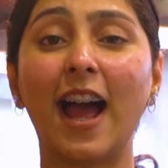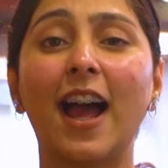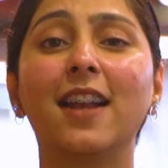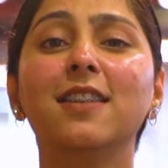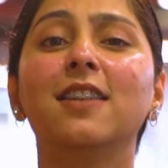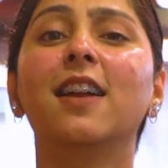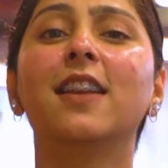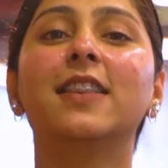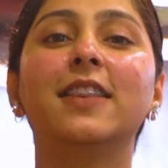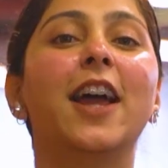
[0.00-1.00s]
And
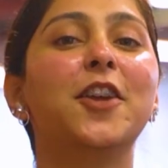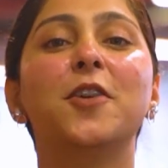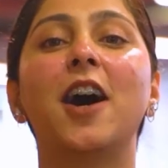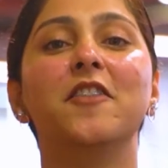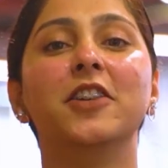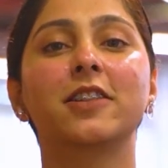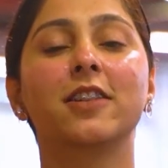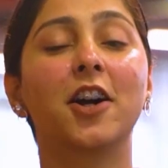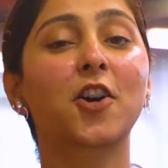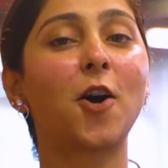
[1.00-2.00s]
There you have it,
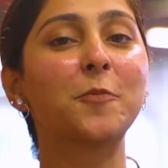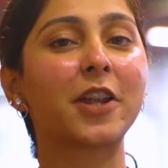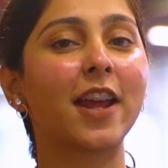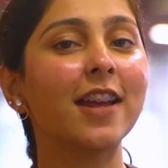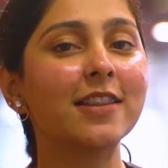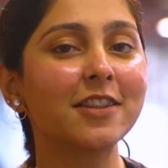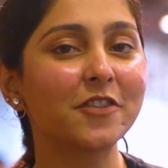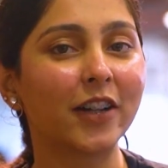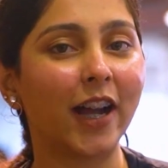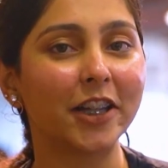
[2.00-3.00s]
a
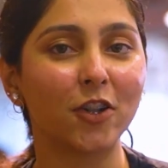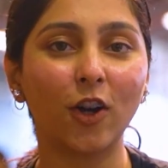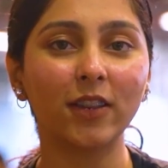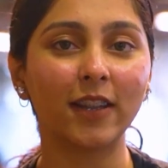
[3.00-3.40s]
comprehensive guide on